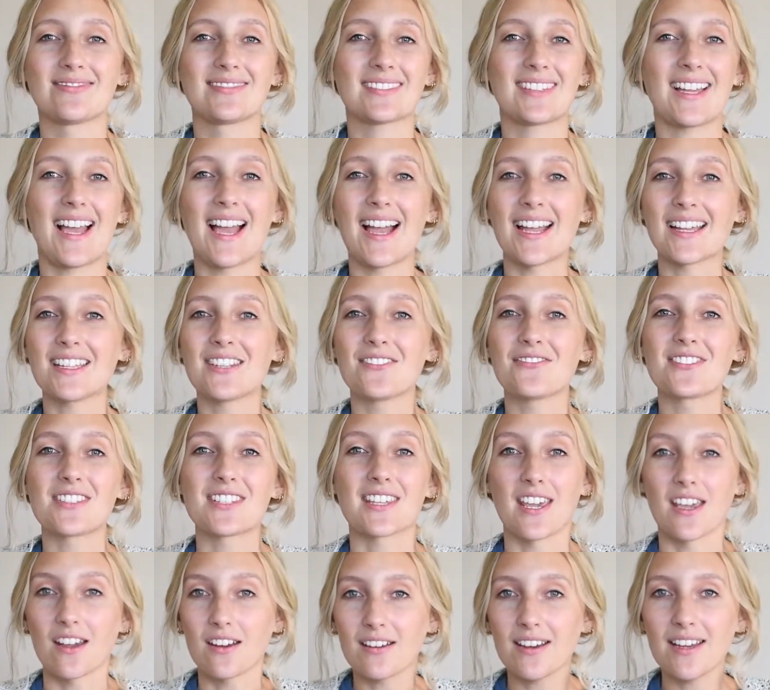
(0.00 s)
kind of
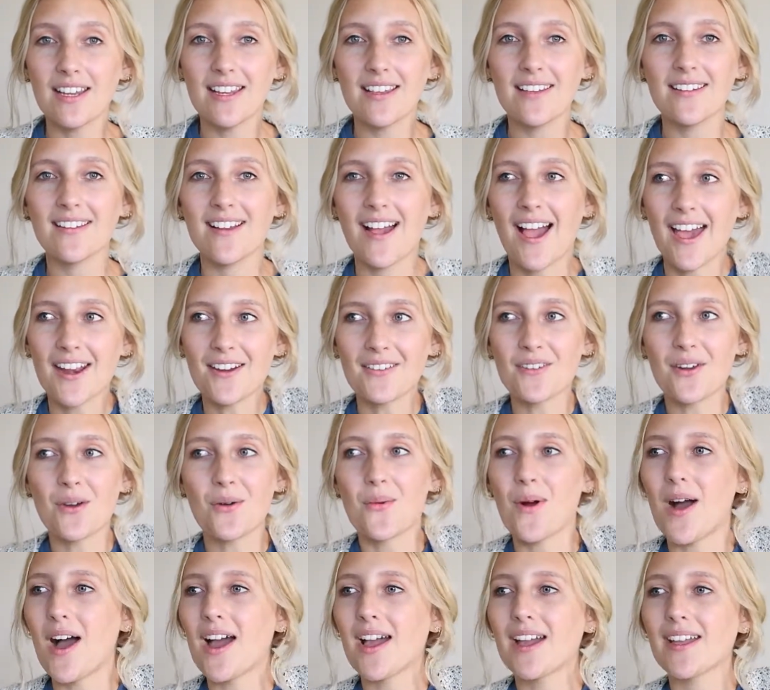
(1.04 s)
scary. I don't know
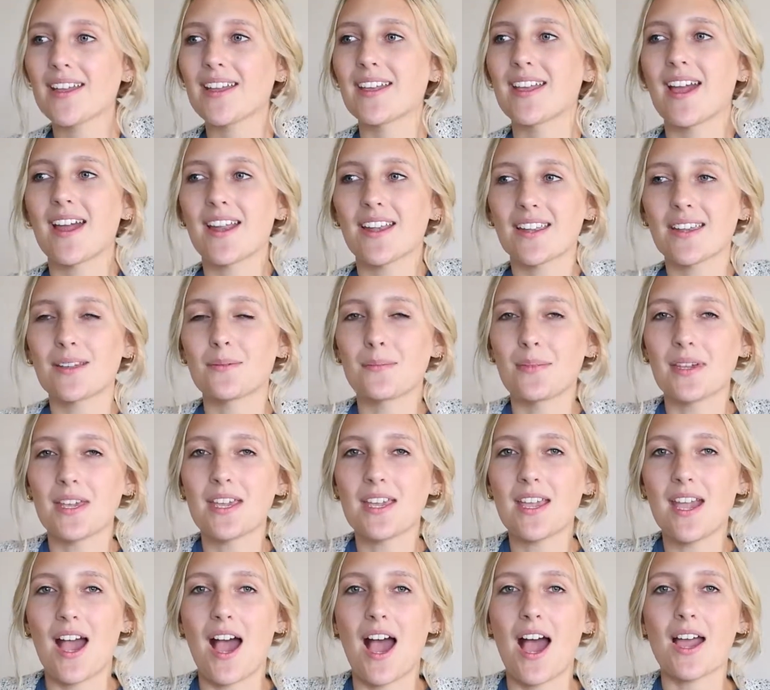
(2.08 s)
why, it kind of can
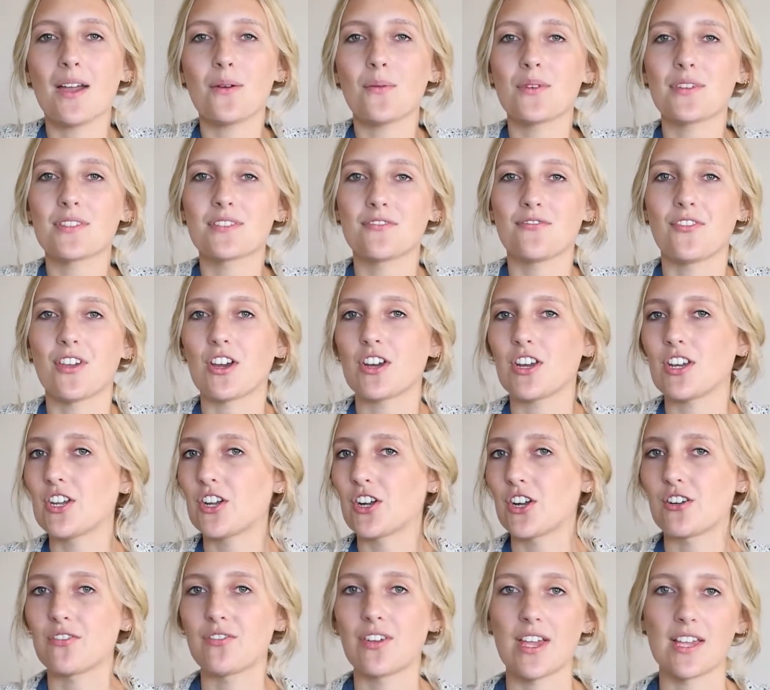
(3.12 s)
be. I was very
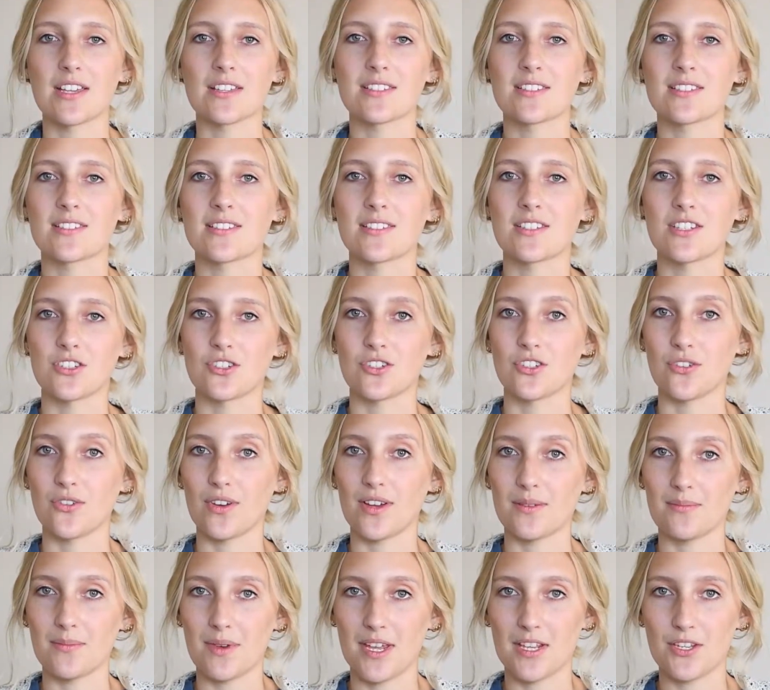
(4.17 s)
nervous to shoot
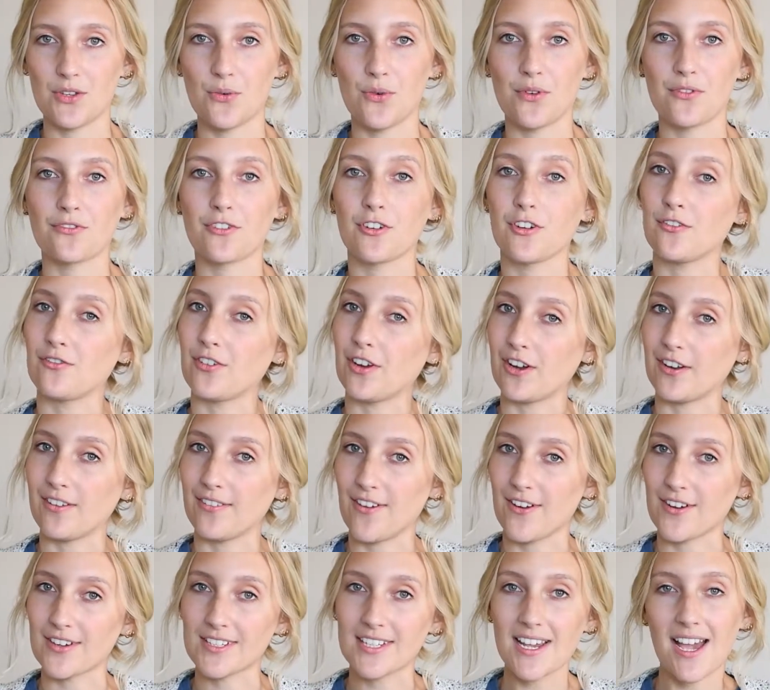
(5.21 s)
in manual for a very
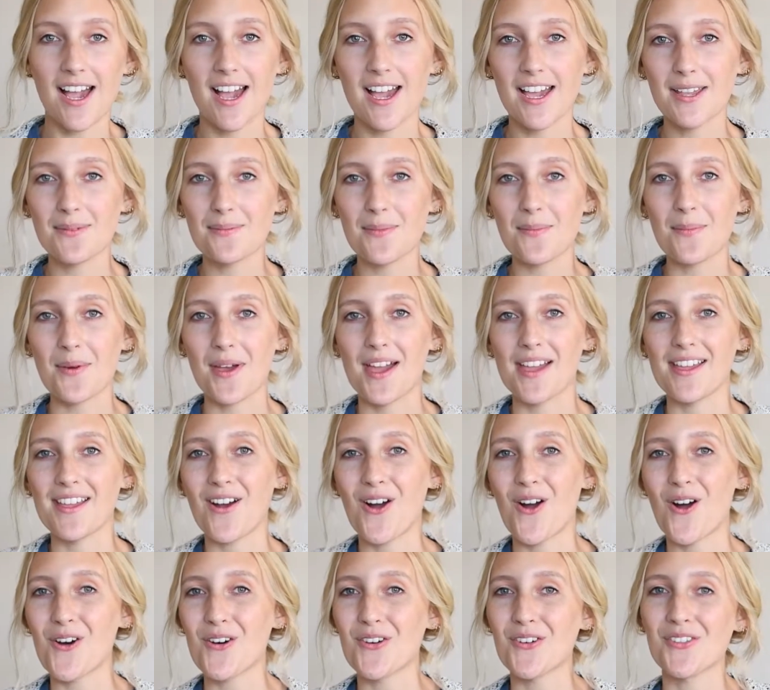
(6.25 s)
long time, but
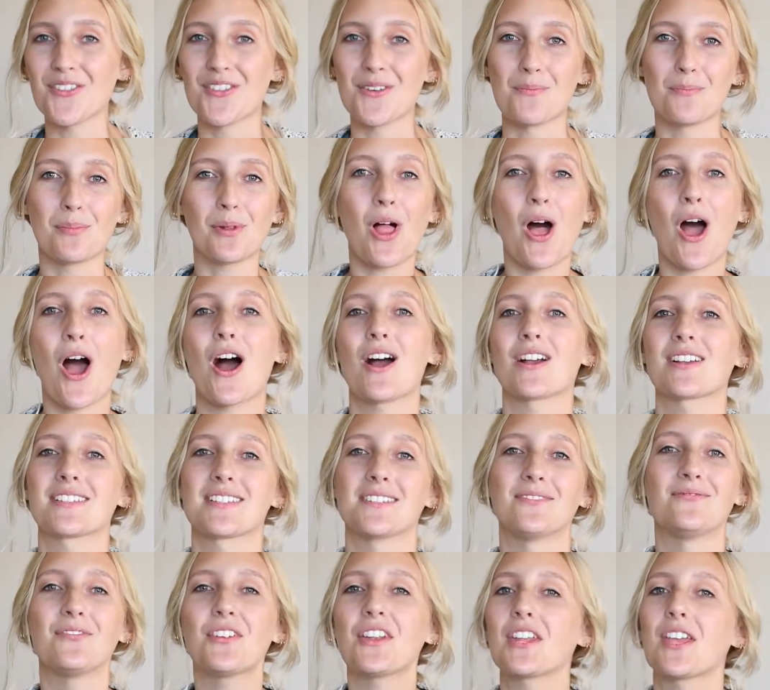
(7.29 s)
all of the blogs
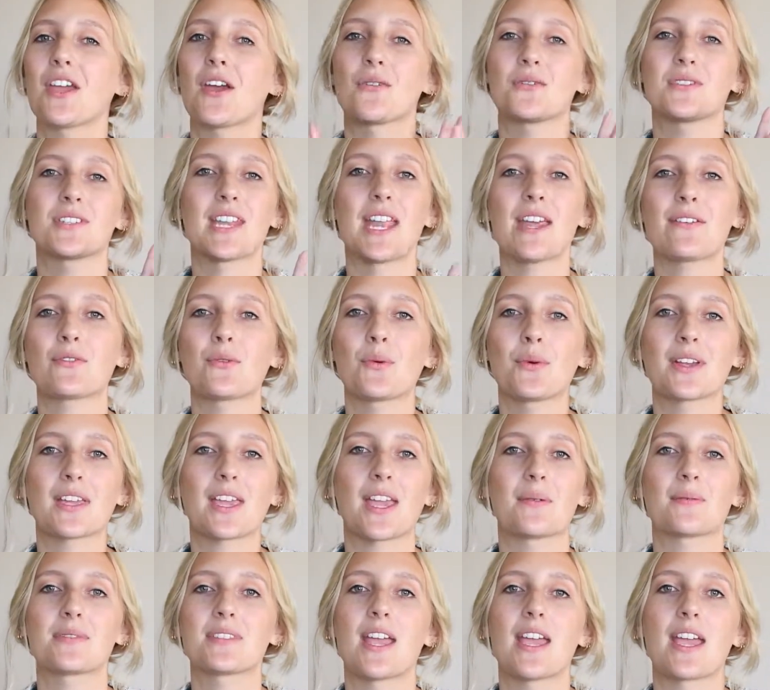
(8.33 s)
and videos and everyone
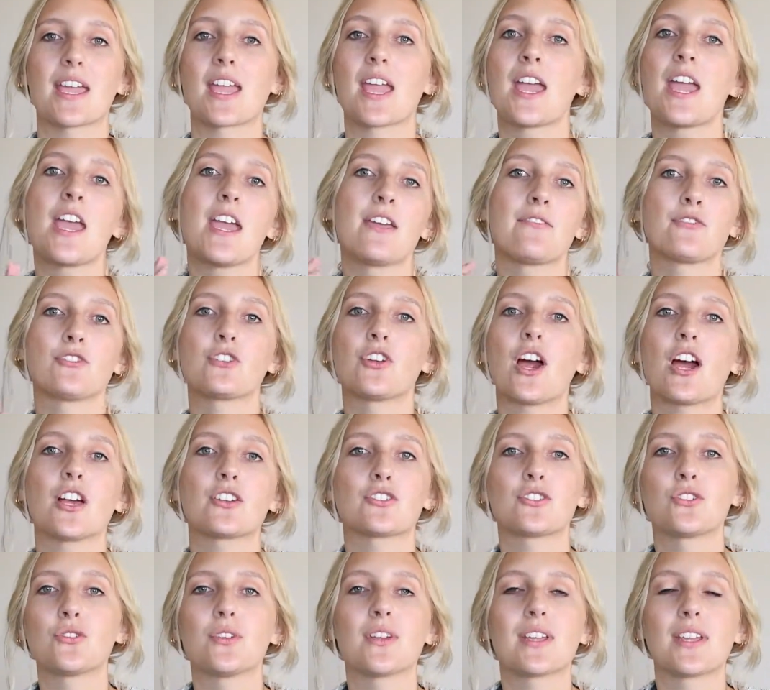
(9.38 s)
kept saying, if you're not
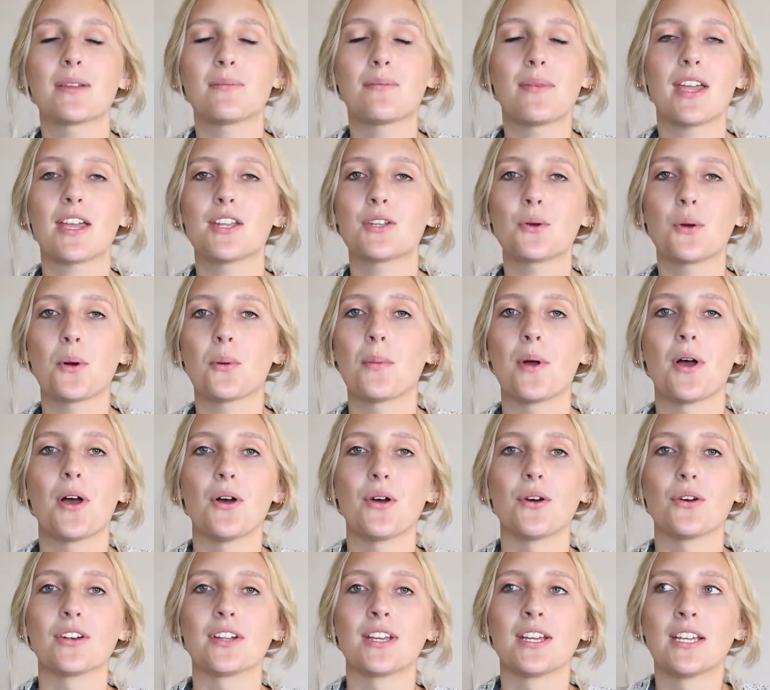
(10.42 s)
shooting in manual
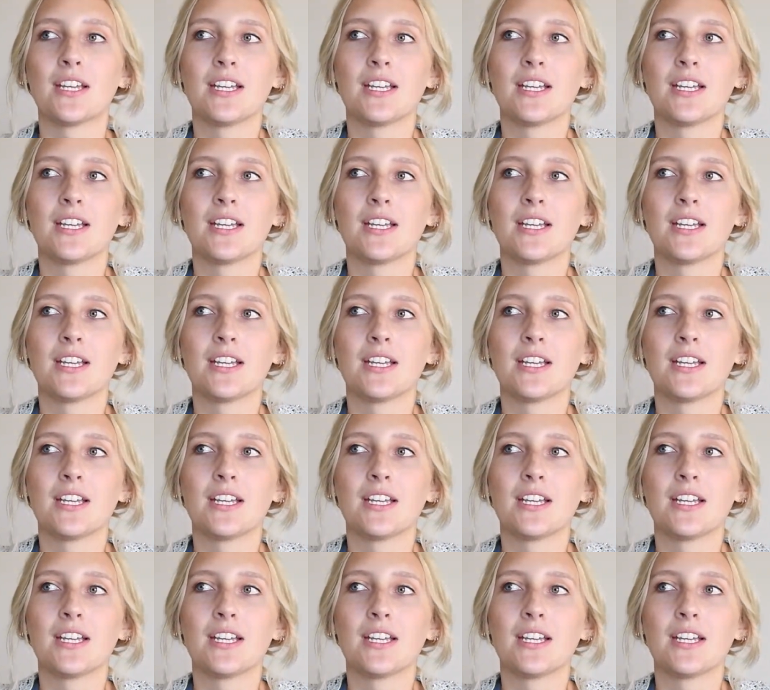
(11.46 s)
mode,